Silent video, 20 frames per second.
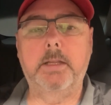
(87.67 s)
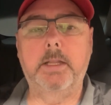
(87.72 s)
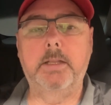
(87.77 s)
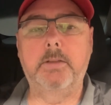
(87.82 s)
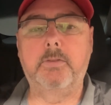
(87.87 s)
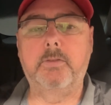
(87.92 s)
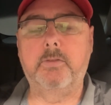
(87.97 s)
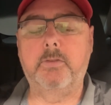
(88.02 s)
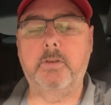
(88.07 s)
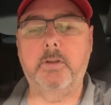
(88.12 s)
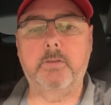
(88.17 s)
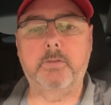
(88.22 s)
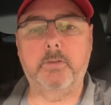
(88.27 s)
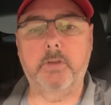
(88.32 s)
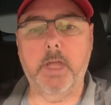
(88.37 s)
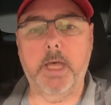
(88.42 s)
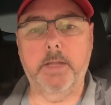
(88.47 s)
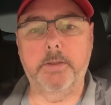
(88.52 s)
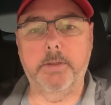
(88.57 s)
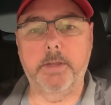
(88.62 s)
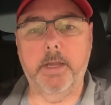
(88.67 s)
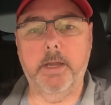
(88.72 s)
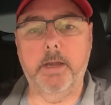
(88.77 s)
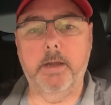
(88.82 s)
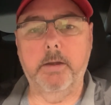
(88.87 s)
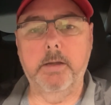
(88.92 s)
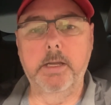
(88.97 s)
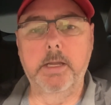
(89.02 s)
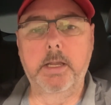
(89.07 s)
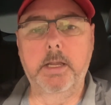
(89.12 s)
it's just not
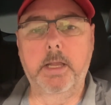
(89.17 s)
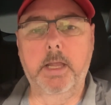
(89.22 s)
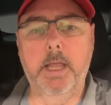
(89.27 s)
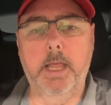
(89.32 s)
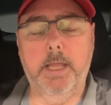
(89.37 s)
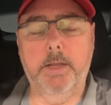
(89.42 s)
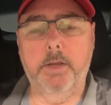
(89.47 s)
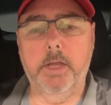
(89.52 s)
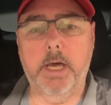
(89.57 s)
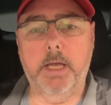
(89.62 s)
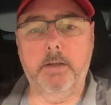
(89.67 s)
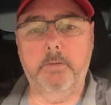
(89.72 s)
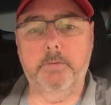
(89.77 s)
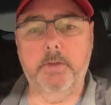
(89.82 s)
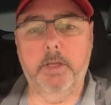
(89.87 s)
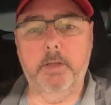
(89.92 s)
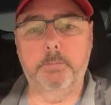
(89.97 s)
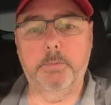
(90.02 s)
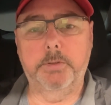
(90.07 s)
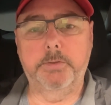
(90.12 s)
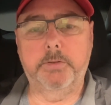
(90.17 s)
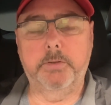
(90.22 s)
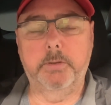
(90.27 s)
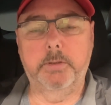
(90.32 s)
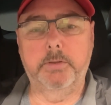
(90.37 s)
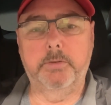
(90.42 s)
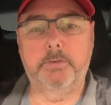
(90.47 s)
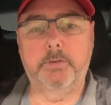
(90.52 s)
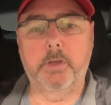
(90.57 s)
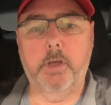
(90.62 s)
there and not available to
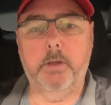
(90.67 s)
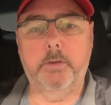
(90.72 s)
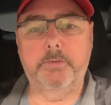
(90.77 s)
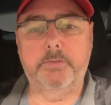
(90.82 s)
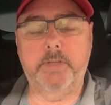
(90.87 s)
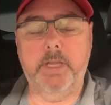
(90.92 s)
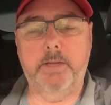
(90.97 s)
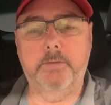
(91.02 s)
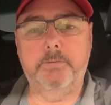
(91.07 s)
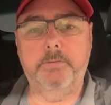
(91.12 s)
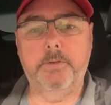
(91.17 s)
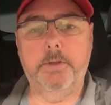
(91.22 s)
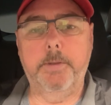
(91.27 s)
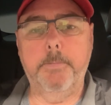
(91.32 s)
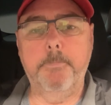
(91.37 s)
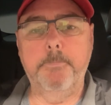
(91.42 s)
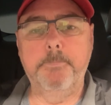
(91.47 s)
install safely.